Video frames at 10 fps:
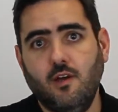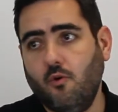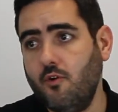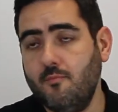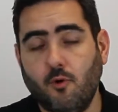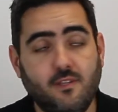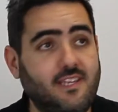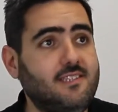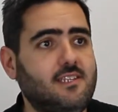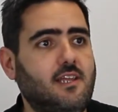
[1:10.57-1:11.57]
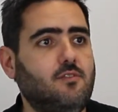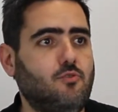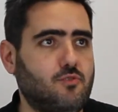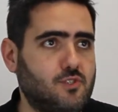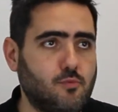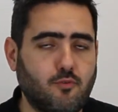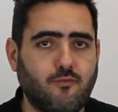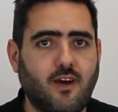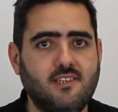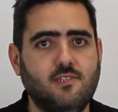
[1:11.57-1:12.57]
or report the incident to your
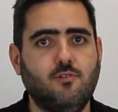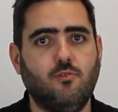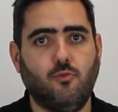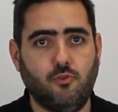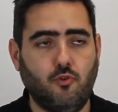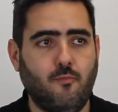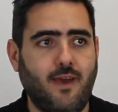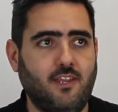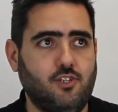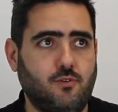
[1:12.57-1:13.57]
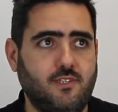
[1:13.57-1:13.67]
supervisor or to your manager.